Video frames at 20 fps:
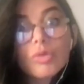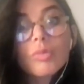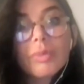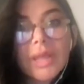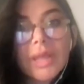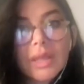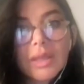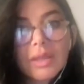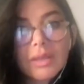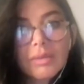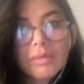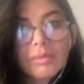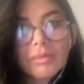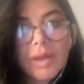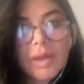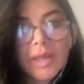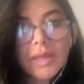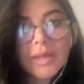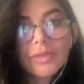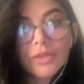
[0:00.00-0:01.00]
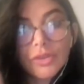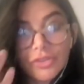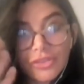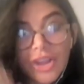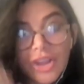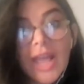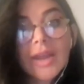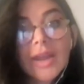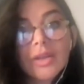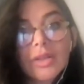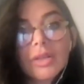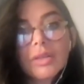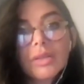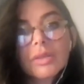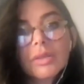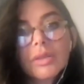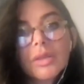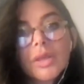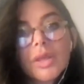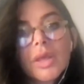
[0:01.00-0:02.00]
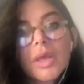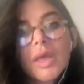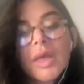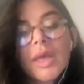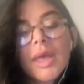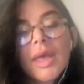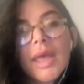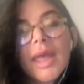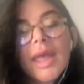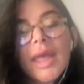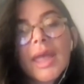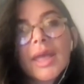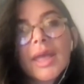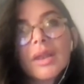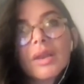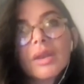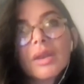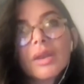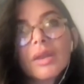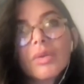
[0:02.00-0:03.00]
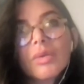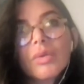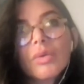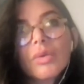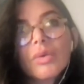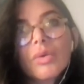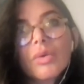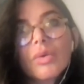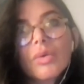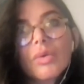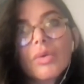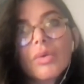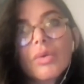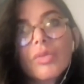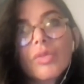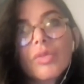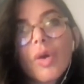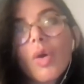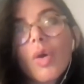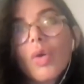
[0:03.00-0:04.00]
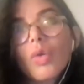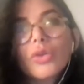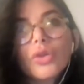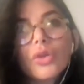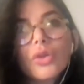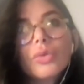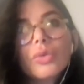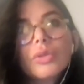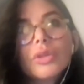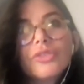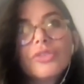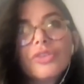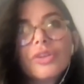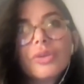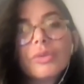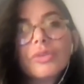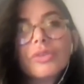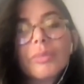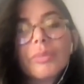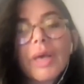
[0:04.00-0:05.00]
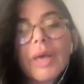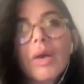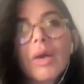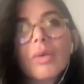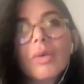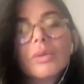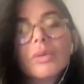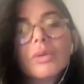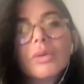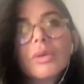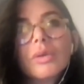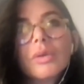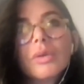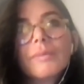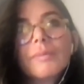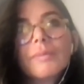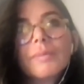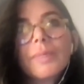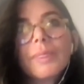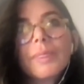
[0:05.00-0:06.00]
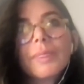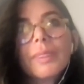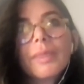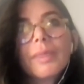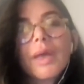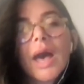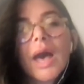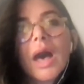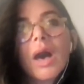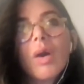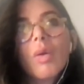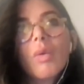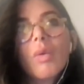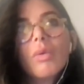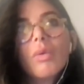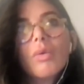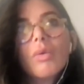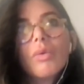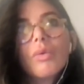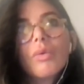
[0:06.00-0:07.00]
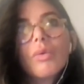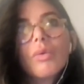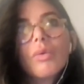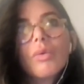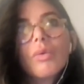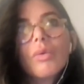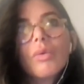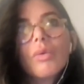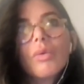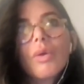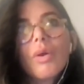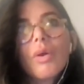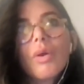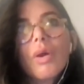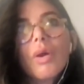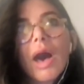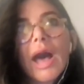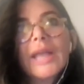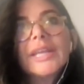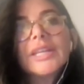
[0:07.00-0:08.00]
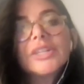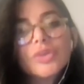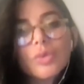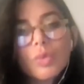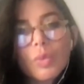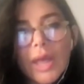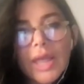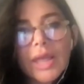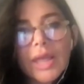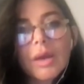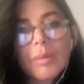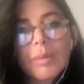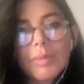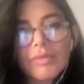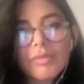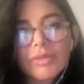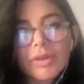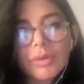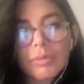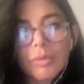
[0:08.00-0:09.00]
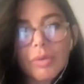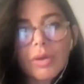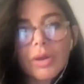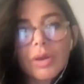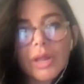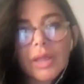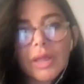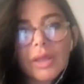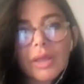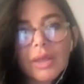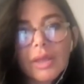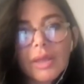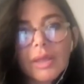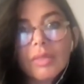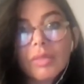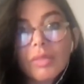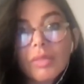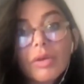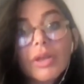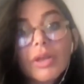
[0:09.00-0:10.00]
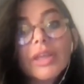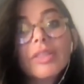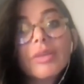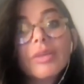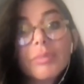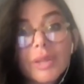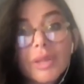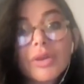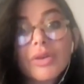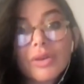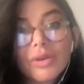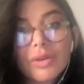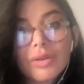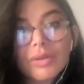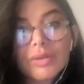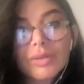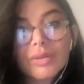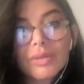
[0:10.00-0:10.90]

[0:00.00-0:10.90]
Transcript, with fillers: me, right? The channel. Mm-hmm. And the whole eulogy was about how I get to wake up every morning and look in the mirror